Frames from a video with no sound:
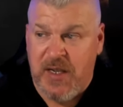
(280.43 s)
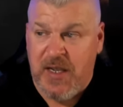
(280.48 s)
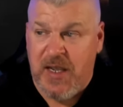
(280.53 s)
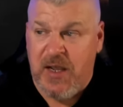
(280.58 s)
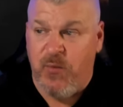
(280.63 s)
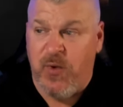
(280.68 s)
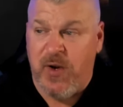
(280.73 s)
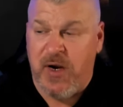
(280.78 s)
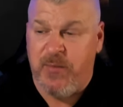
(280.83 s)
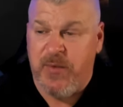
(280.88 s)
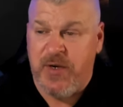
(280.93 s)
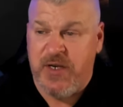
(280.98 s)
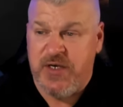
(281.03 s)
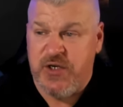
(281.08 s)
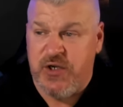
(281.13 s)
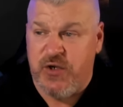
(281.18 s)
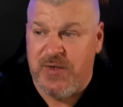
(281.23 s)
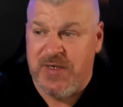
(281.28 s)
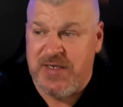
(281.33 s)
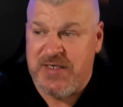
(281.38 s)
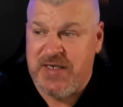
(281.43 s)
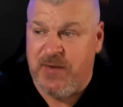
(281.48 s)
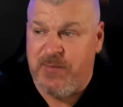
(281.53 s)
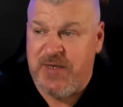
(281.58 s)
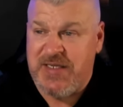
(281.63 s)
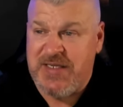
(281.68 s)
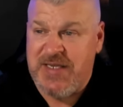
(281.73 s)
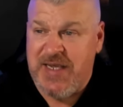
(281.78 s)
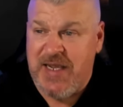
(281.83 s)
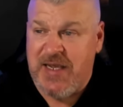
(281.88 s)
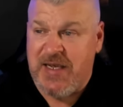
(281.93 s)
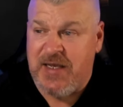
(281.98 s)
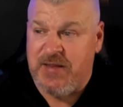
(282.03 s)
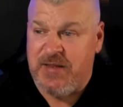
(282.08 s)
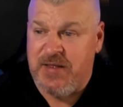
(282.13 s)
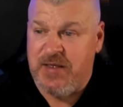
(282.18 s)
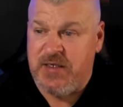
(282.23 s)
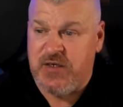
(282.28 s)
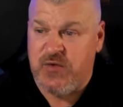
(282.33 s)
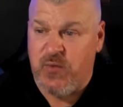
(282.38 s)
And what I'm going to do is I'm going to take
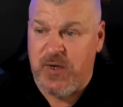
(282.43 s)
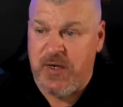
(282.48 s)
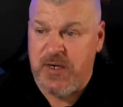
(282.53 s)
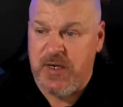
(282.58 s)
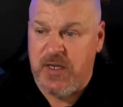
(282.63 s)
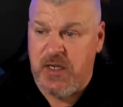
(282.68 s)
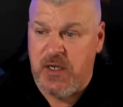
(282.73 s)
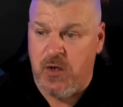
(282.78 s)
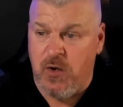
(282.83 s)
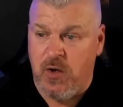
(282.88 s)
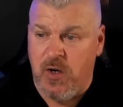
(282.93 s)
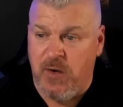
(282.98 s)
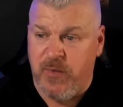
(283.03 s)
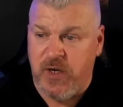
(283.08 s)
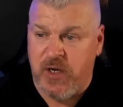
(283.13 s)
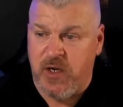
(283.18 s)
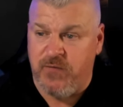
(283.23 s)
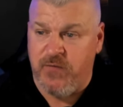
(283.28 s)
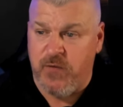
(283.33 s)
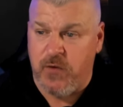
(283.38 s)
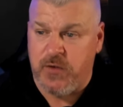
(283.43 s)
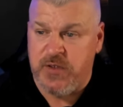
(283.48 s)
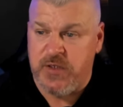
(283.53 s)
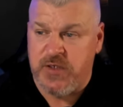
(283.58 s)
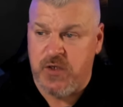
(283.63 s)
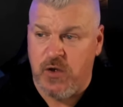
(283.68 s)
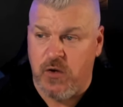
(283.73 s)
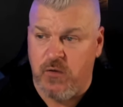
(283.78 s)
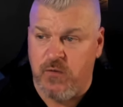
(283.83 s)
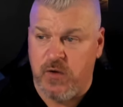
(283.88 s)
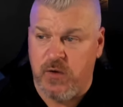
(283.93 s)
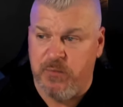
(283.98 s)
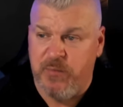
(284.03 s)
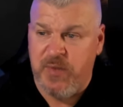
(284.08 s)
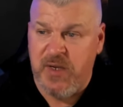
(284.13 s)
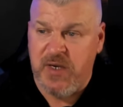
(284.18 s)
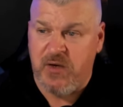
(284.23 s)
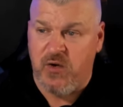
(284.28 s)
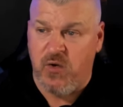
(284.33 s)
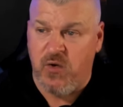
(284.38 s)
this right here. I'm going to convert this over to
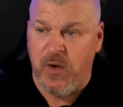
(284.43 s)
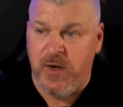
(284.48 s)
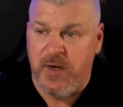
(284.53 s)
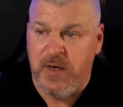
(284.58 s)
Bitcoin.